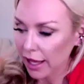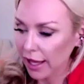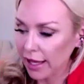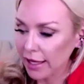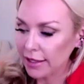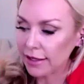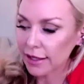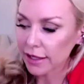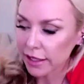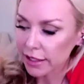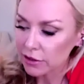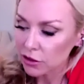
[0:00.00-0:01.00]
And
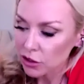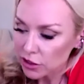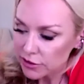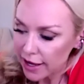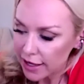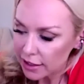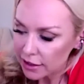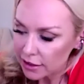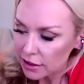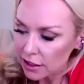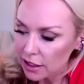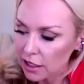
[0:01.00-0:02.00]
he looked at
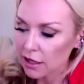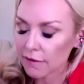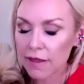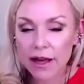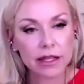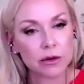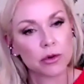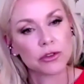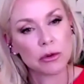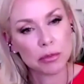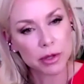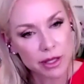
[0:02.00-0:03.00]
it like it was
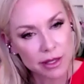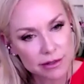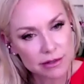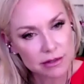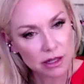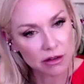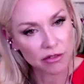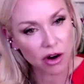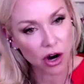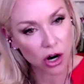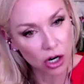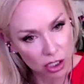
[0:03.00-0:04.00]
a piece of
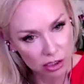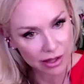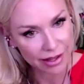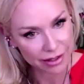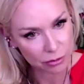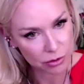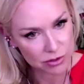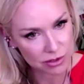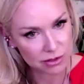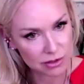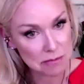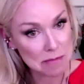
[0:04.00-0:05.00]
art, like it was
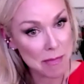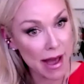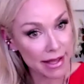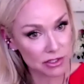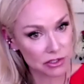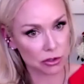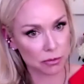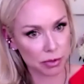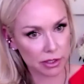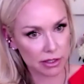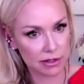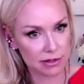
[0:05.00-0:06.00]
his
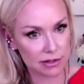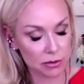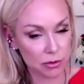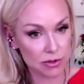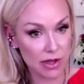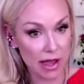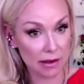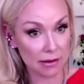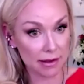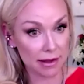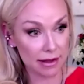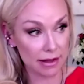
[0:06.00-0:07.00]
masterpiece. It was like,
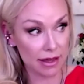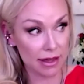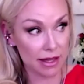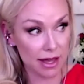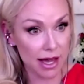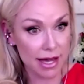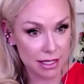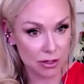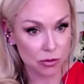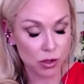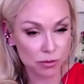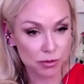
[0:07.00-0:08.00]
I had a
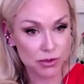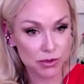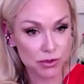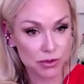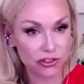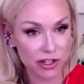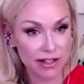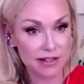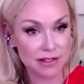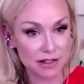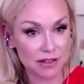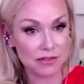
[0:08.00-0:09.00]
1%
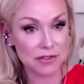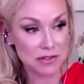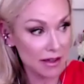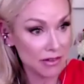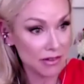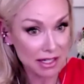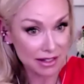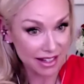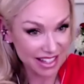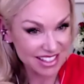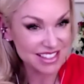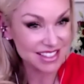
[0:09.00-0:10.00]
chance of saving it, and
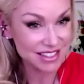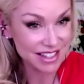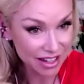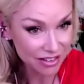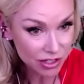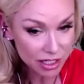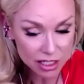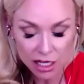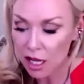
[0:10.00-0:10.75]
he saved it.